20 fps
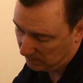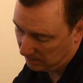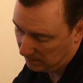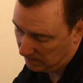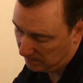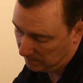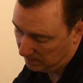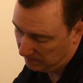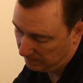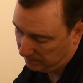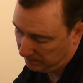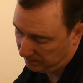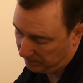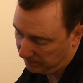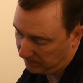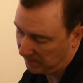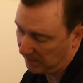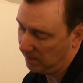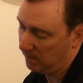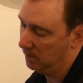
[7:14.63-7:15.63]
Yeah.
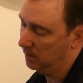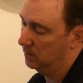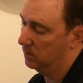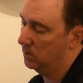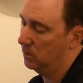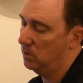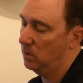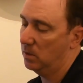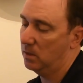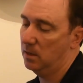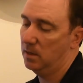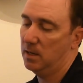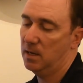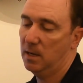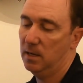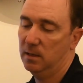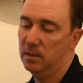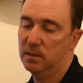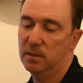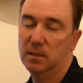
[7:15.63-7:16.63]
So you can
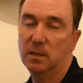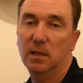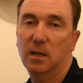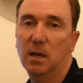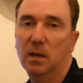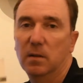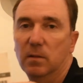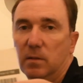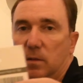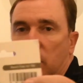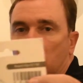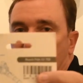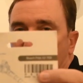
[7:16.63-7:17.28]
kind of see, I don't know,